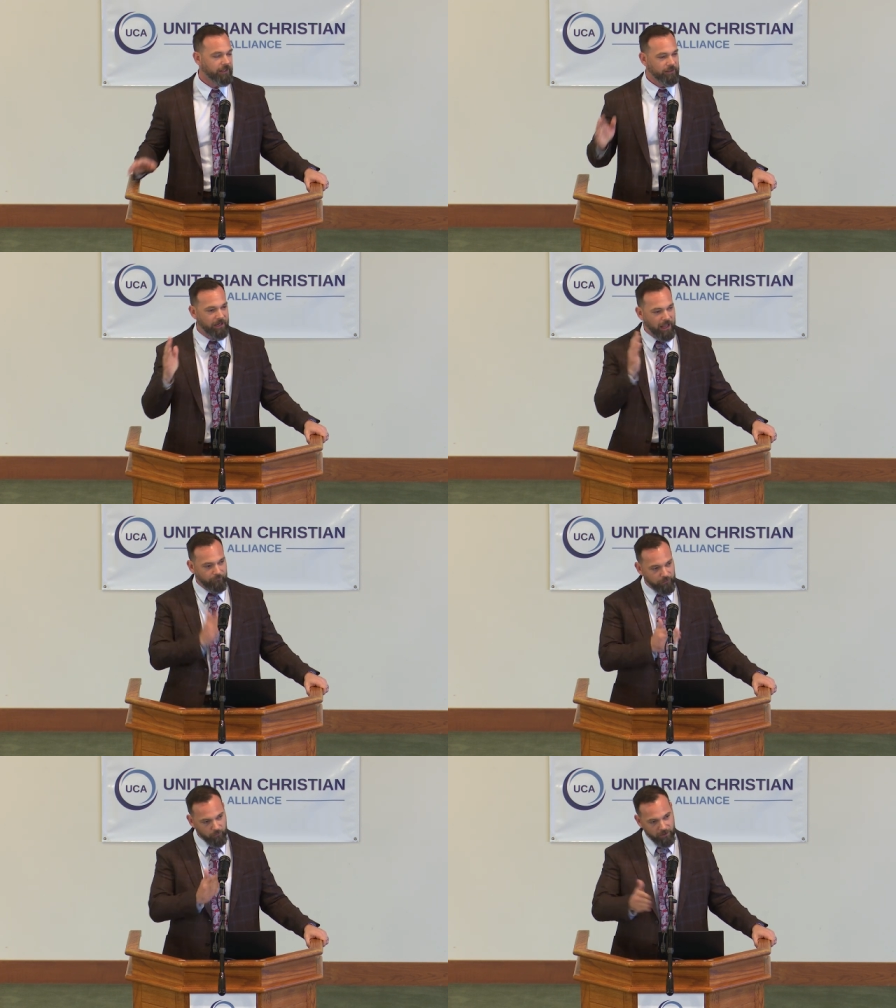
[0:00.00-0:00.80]
that
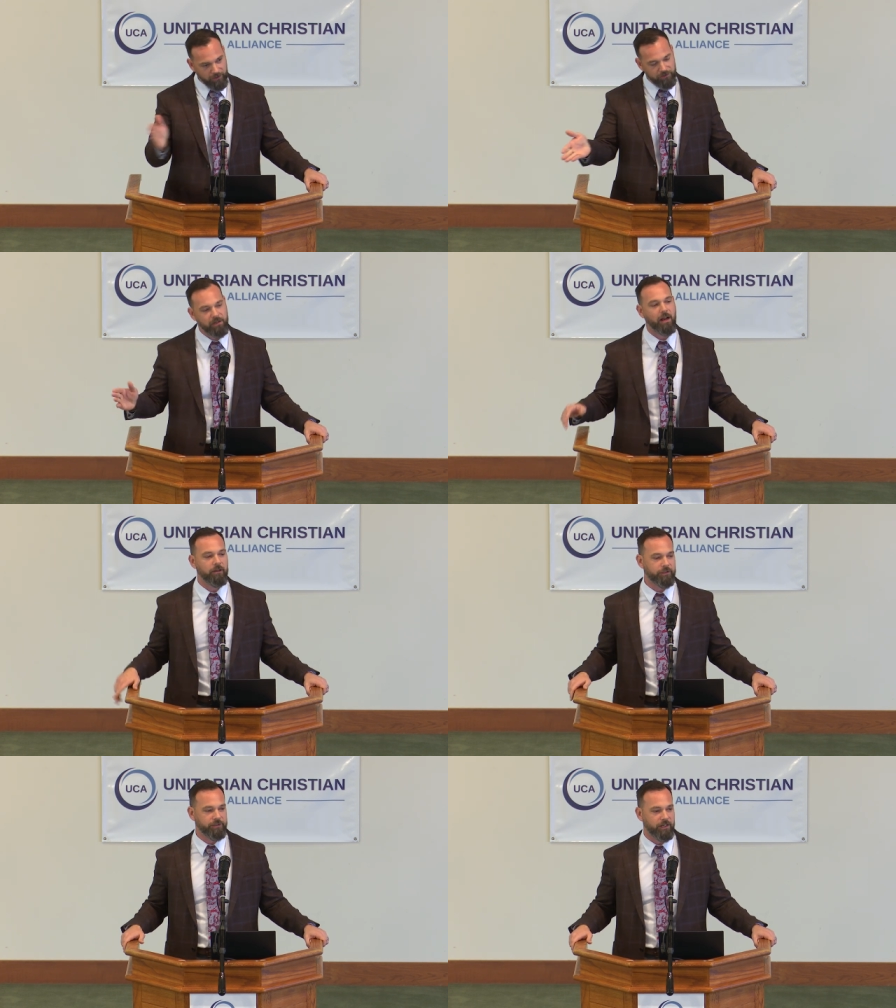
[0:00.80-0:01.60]
every one of these
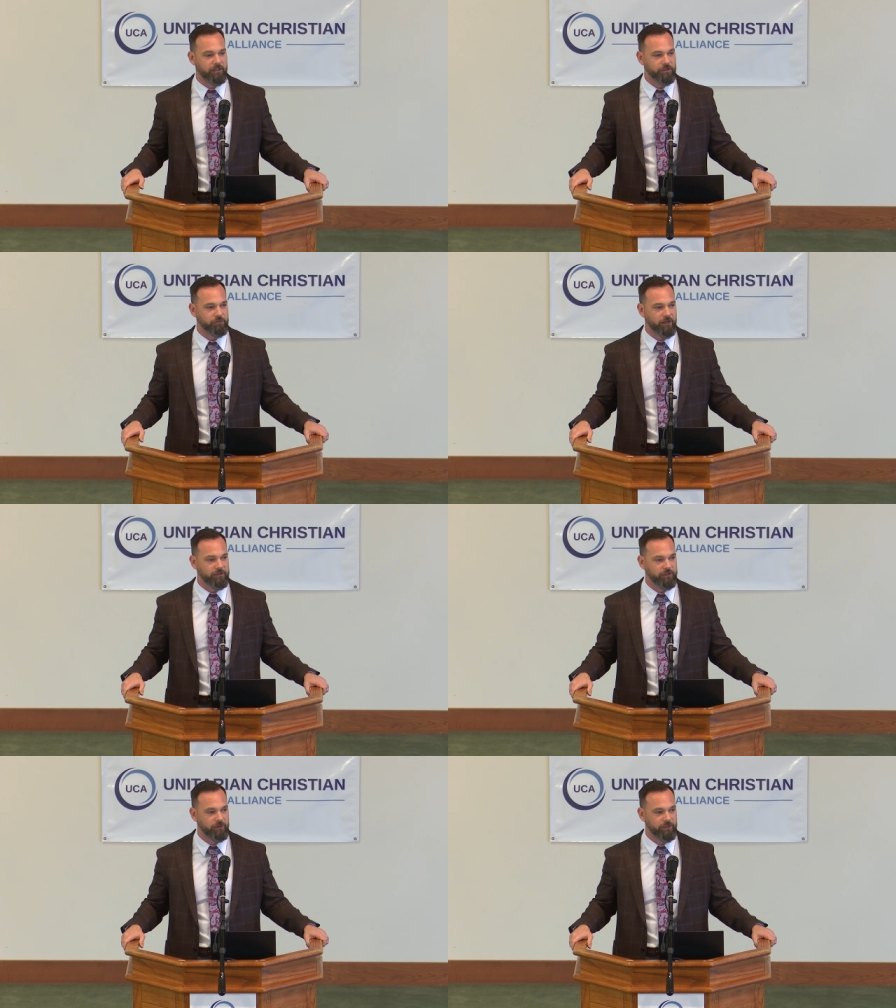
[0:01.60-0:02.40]
scholars that I just
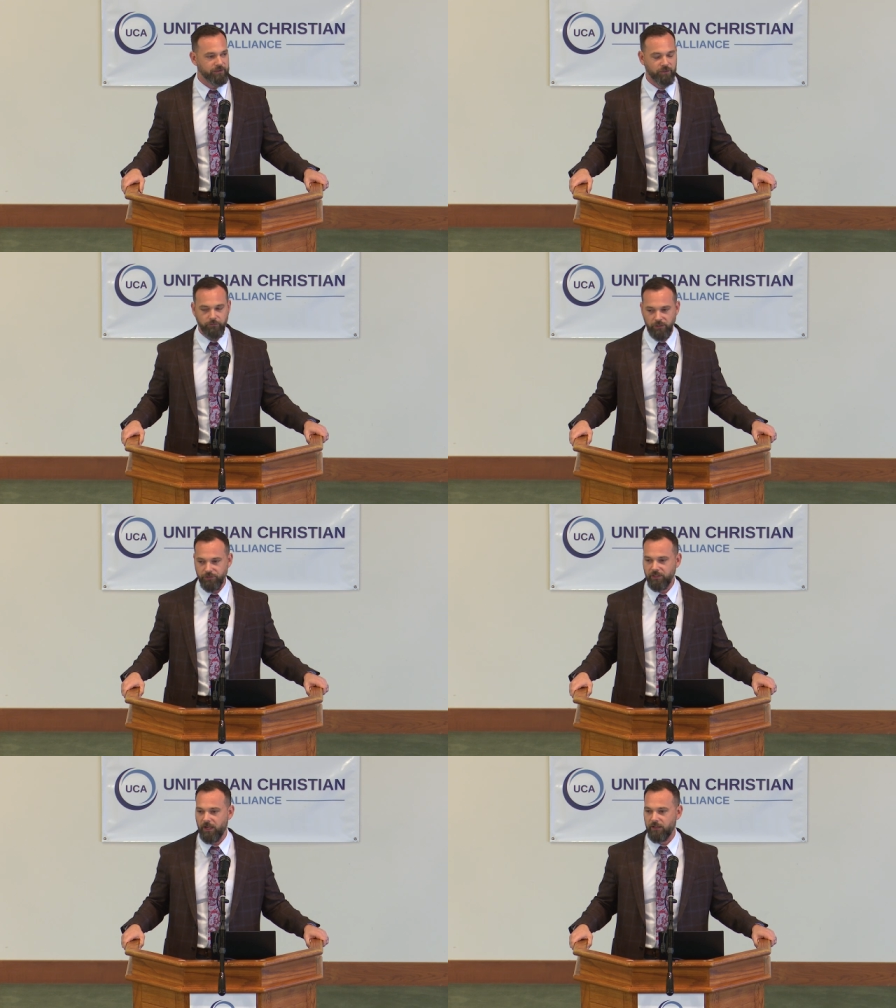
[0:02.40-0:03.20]
read to you, and these are real
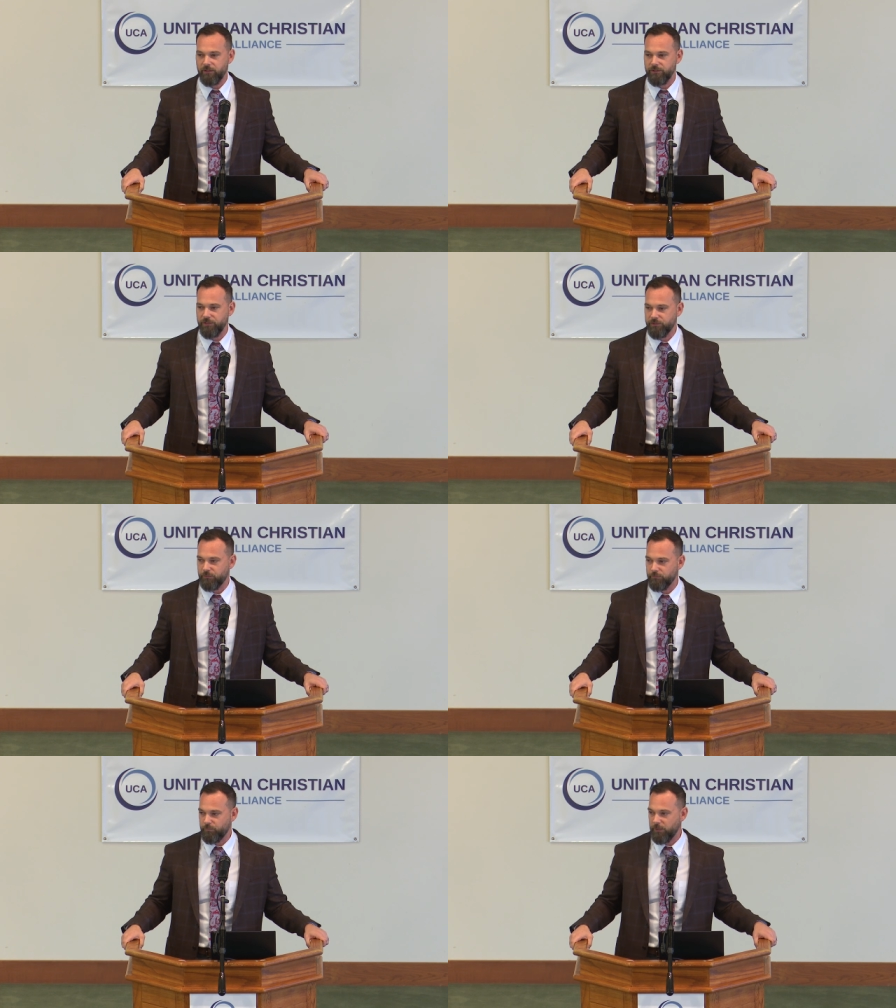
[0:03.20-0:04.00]
scholars, these
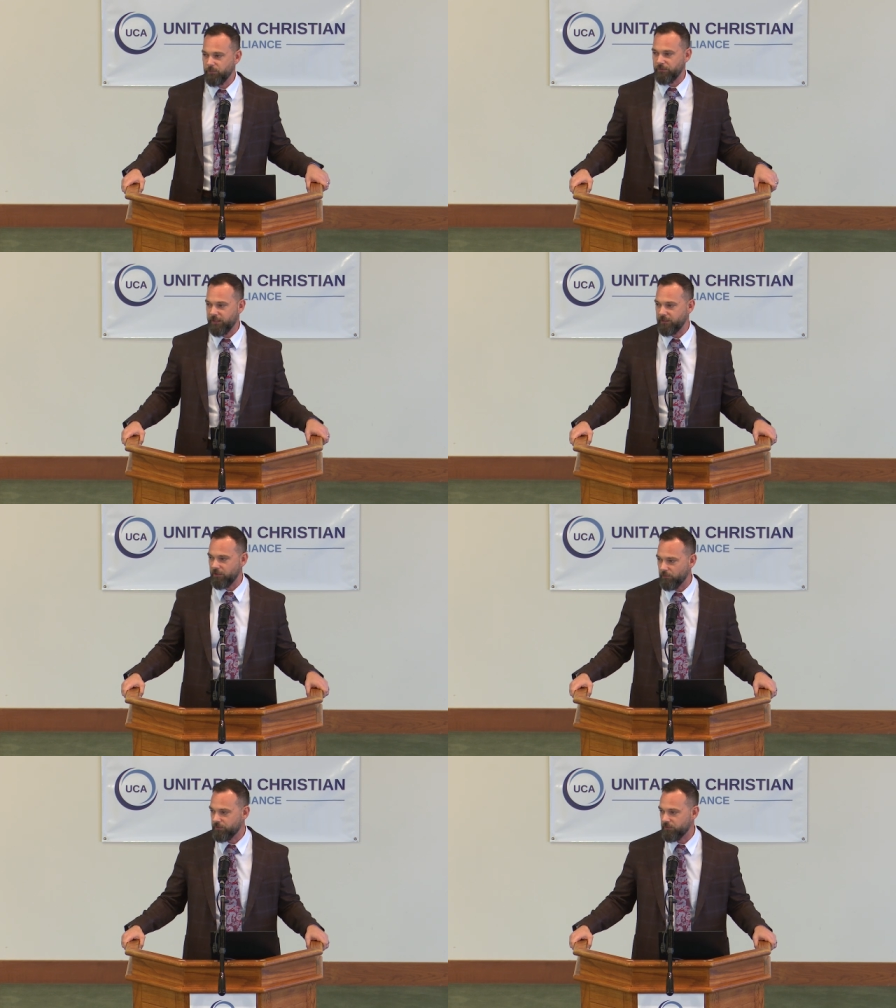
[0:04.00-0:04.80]
are people that
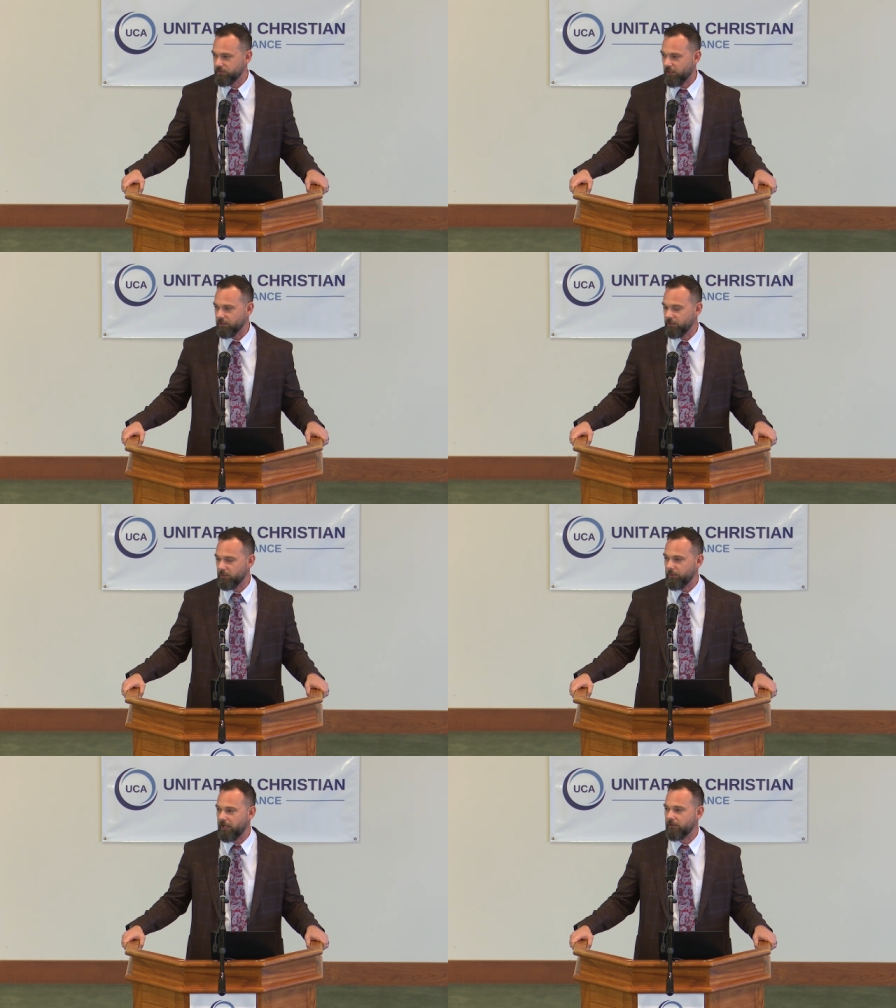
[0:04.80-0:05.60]
know what they're talking
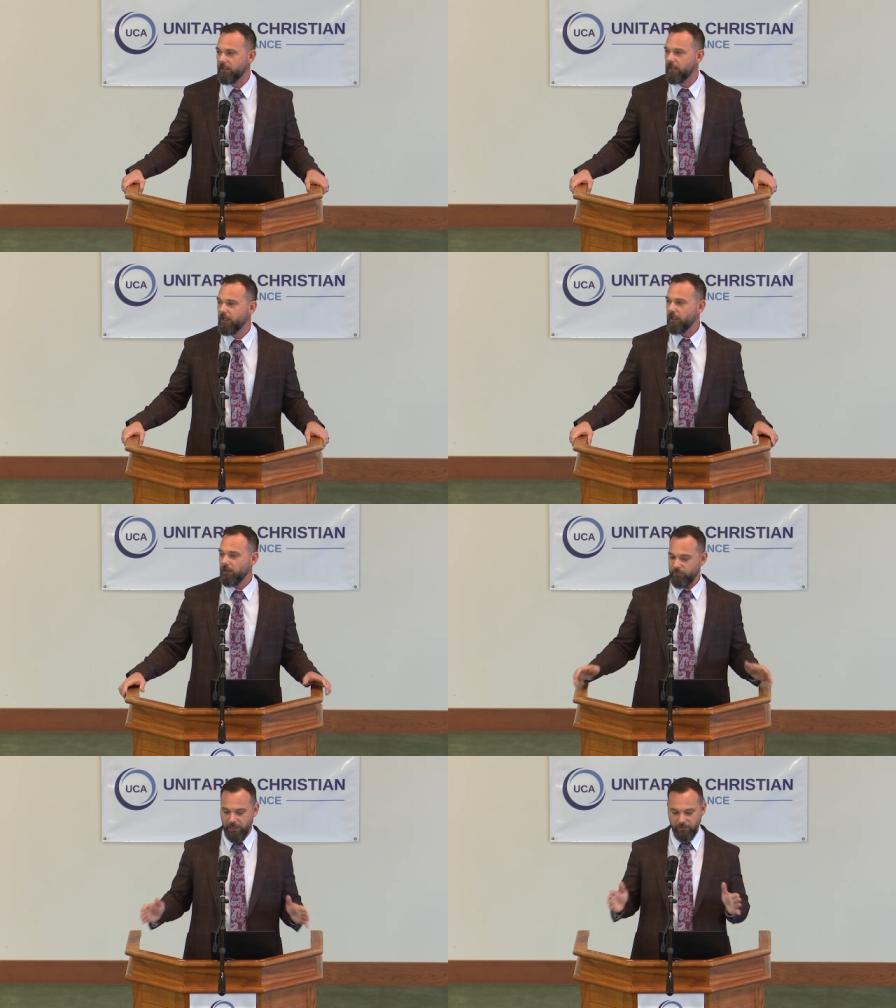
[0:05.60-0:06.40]
about,
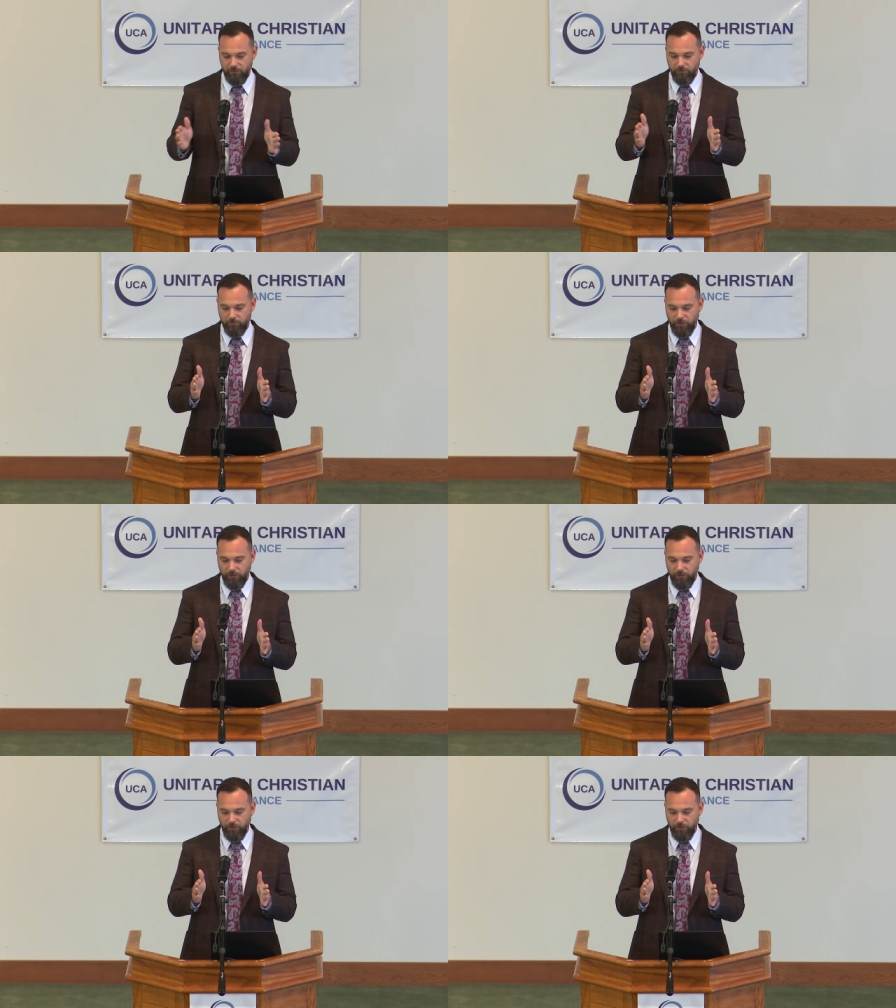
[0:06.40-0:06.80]
that